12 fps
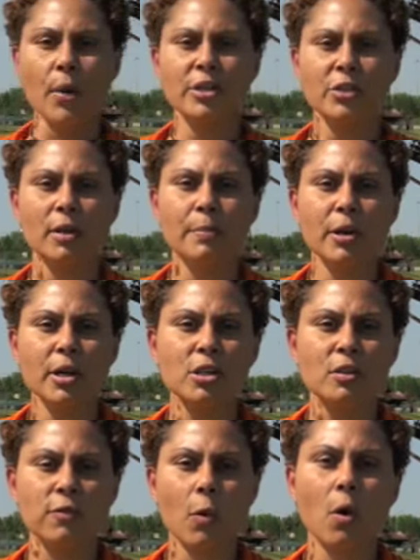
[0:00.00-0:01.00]
want you to
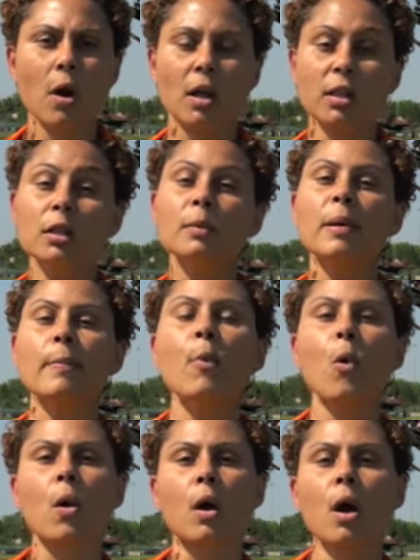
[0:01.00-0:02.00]
push for a little bit
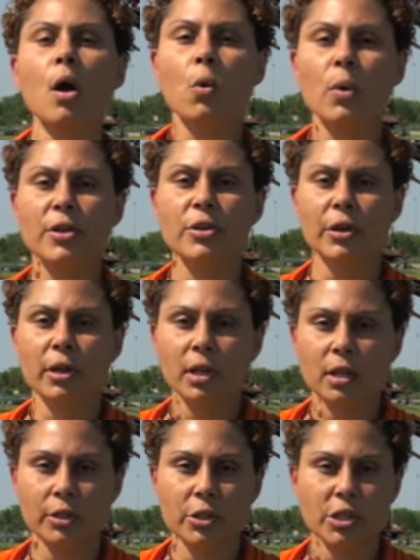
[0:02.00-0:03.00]
more with your
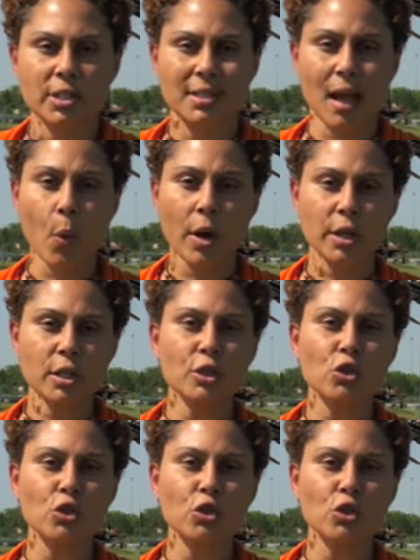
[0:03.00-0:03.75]
conclusions. I want you to